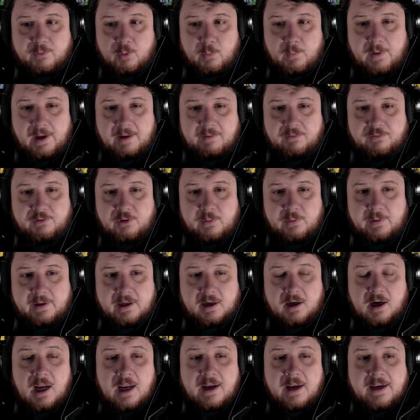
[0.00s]
we have a few
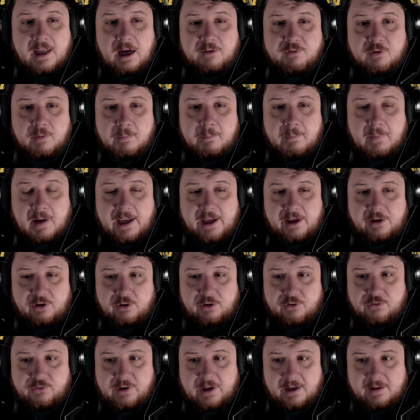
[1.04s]
here. Now, from my
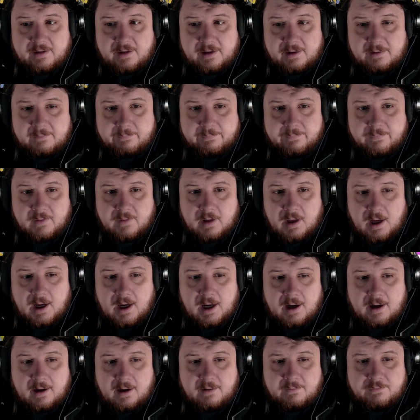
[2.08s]
understanding,
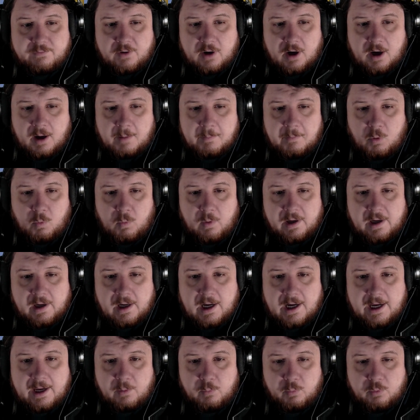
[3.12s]
from what
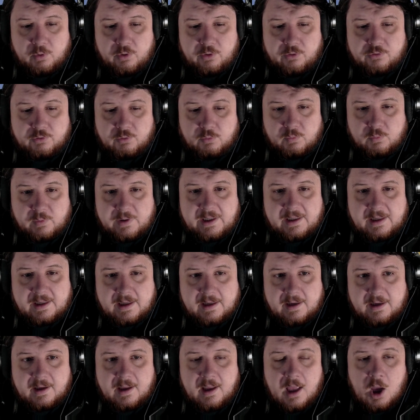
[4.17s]
I was
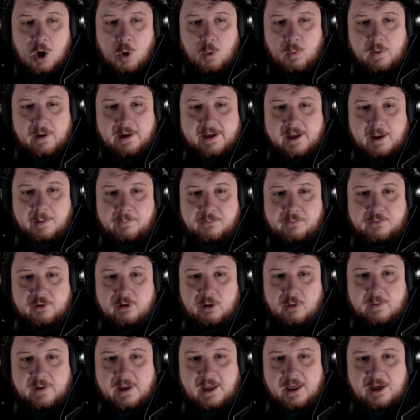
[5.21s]
reading, when it comes to
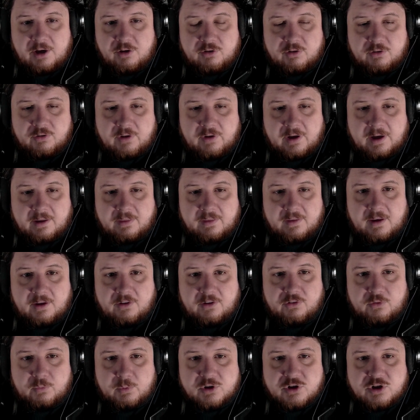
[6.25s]
locations like
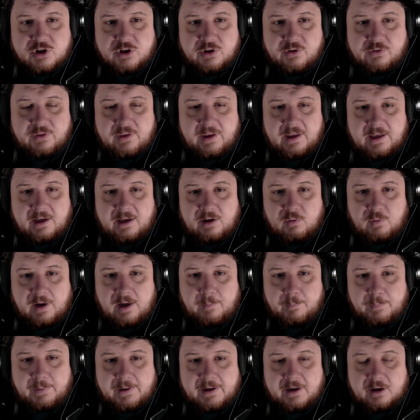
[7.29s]
this, which is the
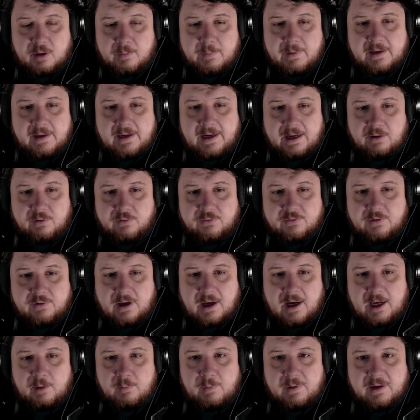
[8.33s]
Great Pyramid
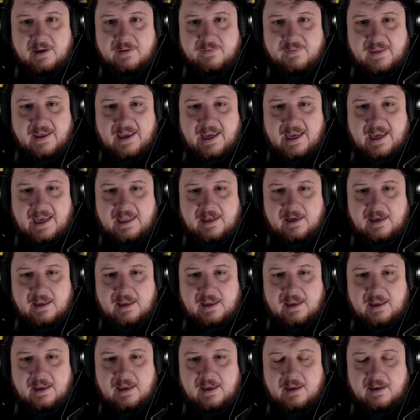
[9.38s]
outside, we get that.
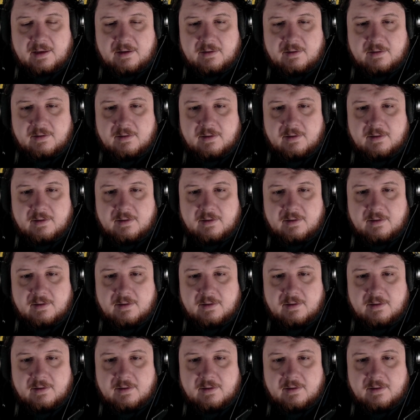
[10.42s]
And